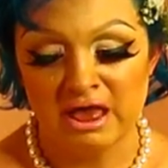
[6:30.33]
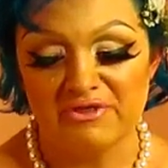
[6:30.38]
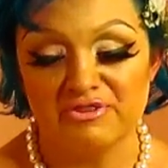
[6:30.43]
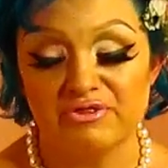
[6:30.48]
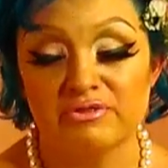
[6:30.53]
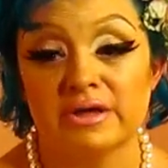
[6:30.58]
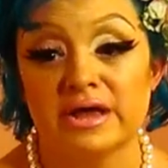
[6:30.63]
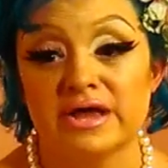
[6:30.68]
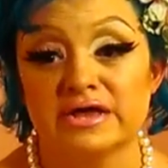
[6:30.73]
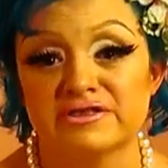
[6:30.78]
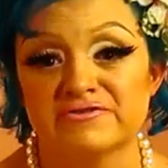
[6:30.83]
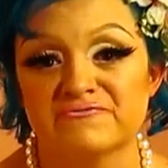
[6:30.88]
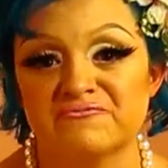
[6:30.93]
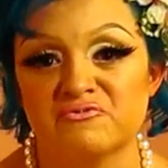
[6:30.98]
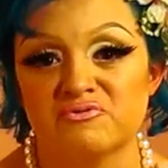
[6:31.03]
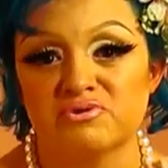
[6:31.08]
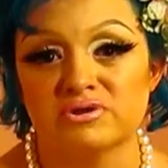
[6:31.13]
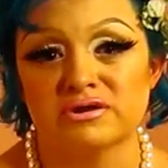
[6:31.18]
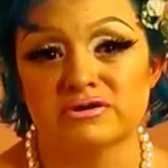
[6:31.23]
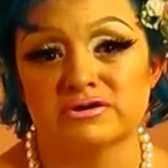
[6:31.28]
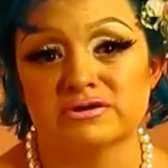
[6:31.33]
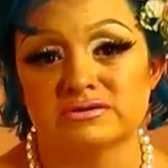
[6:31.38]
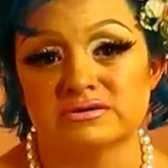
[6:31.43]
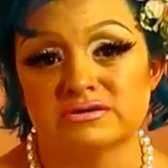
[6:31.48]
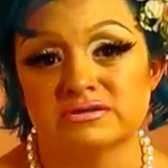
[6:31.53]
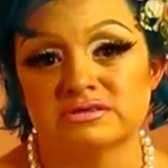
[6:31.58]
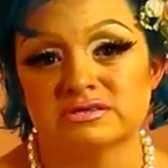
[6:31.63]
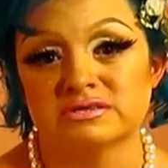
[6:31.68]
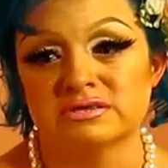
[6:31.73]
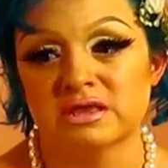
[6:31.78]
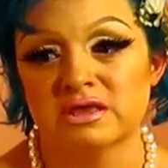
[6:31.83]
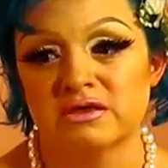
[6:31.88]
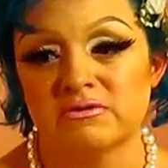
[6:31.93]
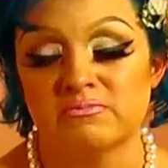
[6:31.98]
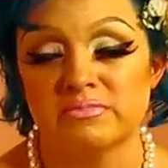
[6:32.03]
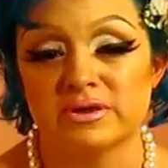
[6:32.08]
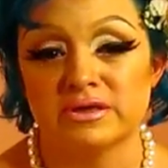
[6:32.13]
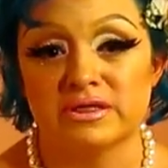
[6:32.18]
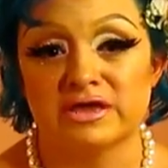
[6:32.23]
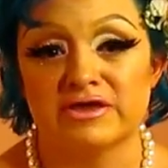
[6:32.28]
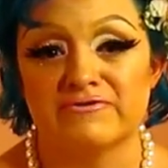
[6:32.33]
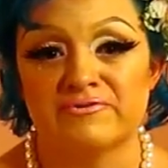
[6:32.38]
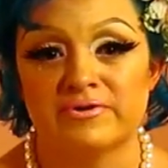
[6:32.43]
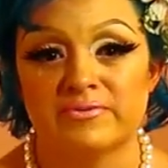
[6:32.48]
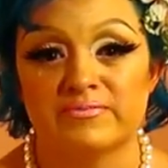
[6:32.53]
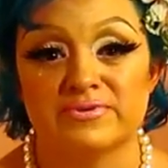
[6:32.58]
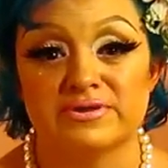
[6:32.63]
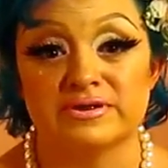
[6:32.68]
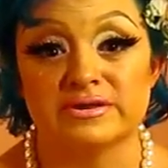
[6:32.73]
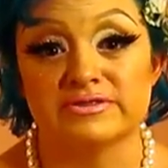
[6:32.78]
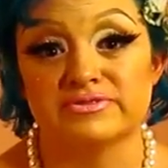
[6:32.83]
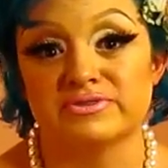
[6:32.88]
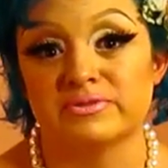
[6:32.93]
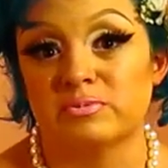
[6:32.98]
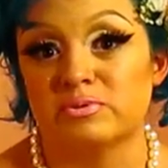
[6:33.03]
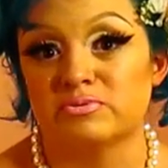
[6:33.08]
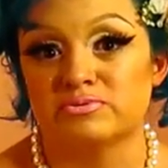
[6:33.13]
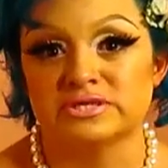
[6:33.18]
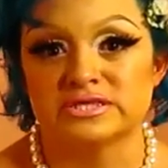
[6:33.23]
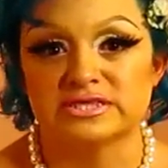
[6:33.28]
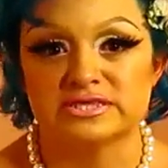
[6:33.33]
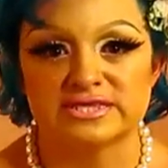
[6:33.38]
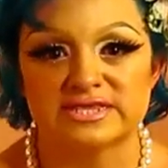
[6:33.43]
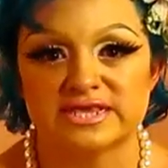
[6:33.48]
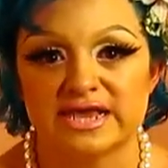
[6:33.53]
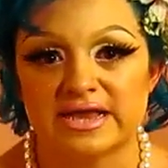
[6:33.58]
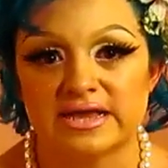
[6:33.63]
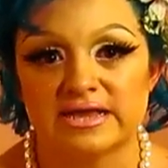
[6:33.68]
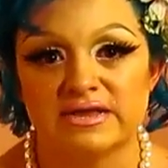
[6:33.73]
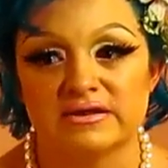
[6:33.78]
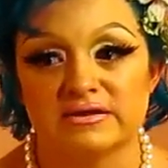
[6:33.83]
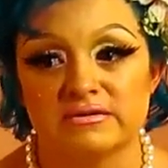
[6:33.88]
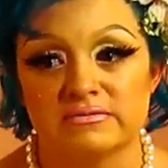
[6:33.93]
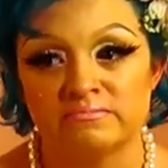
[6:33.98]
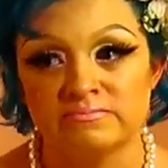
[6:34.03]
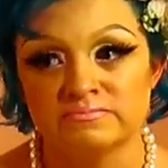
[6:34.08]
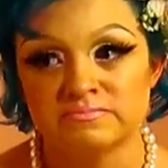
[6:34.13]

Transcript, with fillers: the last four years of my life have been the most insane